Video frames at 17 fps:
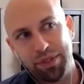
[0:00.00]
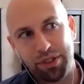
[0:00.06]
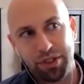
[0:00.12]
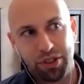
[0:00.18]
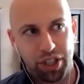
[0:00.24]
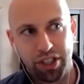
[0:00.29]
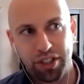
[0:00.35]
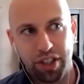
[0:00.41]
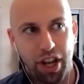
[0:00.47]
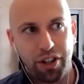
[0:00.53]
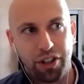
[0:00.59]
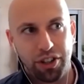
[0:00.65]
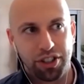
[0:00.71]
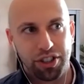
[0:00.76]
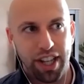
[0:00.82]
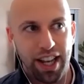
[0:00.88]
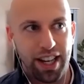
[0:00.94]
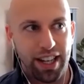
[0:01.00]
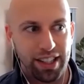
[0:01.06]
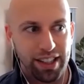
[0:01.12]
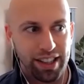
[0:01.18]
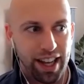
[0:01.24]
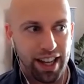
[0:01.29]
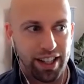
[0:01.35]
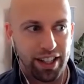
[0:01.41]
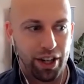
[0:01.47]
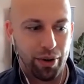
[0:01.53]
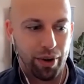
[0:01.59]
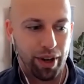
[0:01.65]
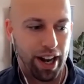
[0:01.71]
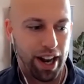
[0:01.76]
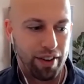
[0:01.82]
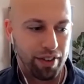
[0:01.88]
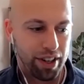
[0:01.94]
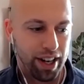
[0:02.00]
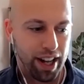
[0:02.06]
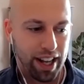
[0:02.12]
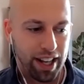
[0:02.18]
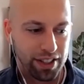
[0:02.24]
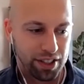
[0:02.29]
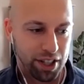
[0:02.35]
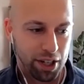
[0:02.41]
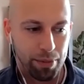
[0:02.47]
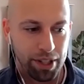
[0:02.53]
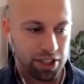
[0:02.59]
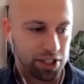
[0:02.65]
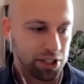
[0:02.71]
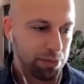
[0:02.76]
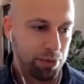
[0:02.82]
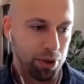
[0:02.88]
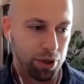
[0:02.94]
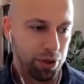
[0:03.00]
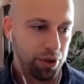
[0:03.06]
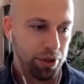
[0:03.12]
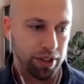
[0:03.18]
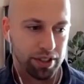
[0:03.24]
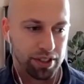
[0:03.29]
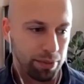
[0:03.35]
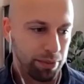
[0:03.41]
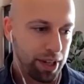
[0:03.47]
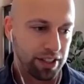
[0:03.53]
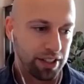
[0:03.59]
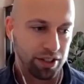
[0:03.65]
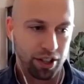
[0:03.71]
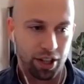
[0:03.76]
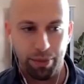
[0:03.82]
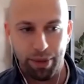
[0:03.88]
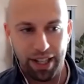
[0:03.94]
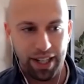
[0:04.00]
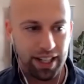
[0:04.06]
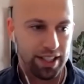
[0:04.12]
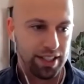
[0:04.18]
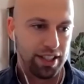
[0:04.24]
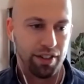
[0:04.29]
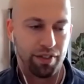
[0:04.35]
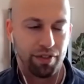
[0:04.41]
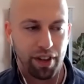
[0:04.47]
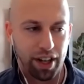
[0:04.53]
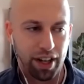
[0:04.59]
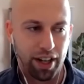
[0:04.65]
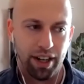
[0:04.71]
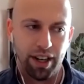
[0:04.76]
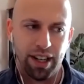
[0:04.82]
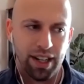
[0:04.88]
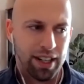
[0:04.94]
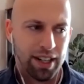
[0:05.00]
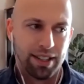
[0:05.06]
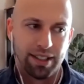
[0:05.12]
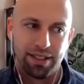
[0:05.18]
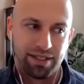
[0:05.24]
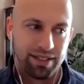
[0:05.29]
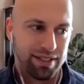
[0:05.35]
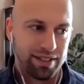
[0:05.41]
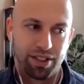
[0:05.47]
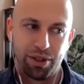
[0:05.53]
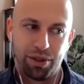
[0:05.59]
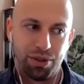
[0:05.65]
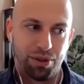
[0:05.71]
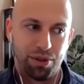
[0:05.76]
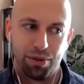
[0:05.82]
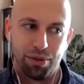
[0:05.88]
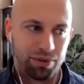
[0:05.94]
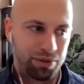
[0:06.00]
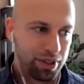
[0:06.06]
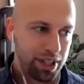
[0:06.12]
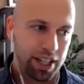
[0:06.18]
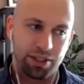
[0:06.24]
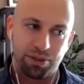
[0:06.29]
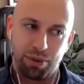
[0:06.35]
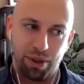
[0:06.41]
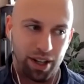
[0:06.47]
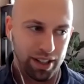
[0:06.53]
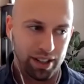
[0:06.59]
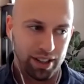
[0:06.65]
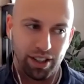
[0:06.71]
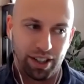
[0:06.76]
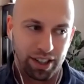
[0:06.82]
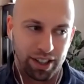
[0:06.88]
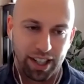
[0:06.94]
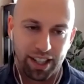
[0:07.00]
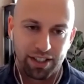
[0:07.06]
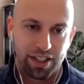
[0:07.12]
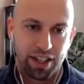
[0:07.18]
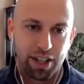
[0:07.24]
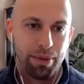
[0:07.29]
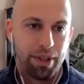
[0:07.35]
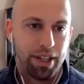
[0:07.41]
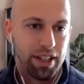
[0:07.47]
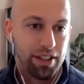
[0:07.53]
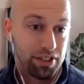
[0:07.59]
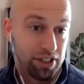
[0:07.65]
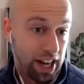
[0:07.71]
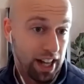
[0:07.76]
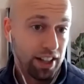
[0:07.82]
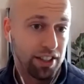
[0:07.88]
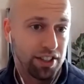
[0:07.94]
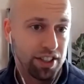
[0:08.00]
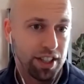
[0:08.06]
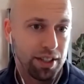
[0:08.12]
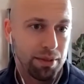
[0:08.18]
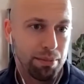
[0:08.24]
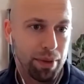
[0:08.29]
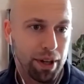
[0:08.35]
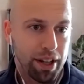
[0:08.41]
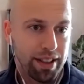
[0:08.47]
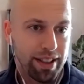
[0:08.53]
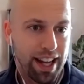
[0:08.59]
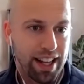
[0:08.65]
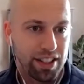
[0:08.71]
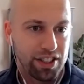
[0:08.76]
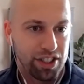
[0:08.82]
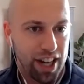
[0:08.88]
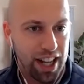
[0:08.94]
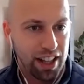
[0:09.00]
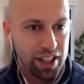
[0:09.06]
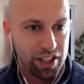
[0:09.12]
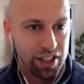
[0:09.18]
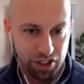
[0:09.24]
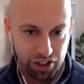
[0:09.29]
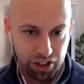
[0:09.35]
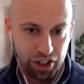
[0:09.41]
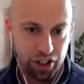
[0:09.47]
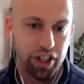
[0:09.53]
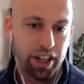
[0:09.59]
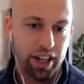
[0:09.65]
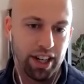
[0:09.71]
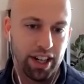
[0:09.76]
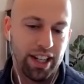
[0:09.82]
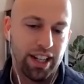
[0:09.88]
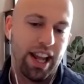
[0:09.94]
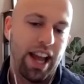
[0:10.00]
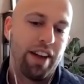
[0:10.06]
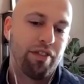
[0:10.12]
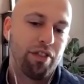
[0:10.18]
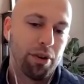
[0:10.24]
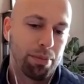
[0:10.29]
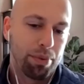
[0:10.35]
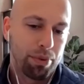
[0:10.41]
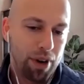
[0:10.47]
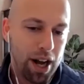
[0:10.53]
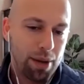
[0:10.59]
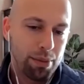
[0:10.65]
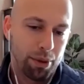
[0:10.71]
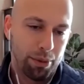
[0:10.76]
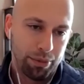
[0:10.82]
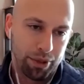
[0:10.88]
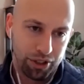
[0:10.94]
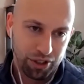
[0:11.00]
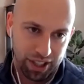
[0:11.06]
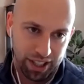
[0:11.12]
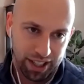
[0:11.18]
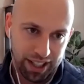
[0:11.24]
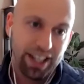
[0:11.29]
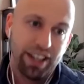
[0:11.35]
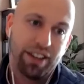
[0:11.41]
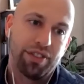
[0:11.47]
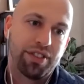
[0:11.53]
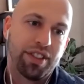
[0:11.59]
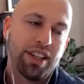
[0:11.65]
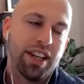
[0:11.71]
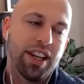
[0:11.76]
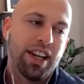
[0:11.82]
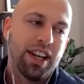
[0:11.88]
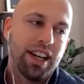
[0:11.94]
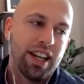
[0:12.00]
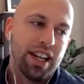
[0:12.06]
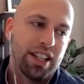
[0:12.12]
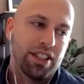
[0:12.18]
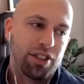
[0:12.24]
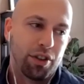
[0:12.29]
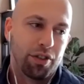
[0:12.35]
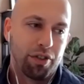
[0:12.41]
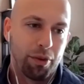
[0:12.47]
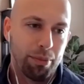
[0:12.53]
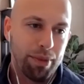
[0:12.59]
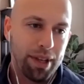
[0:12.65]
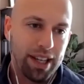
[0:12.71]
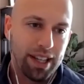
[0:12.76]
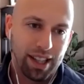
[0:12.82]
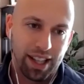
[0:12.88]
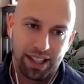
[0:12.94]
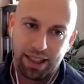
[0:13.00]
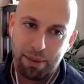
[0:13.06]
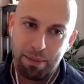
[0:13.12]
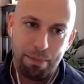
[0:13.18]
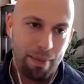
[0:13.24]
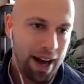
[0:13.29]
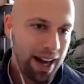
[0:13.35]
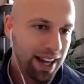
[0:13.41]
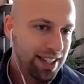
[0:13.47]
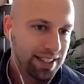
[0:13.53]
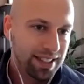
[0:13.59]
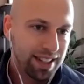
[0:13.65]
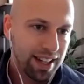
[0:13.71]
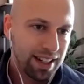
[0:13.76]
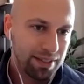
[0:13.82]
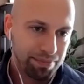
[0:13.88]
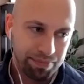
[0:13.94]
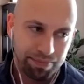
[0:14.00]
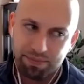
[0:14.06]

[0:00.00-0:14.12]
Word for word: just understanding that you know what every day is going to be smooth and some days are going to be easy and fun to guess what look it's going to be challenging but that challenge is good and in every problem there's a gift and so for me like the mindset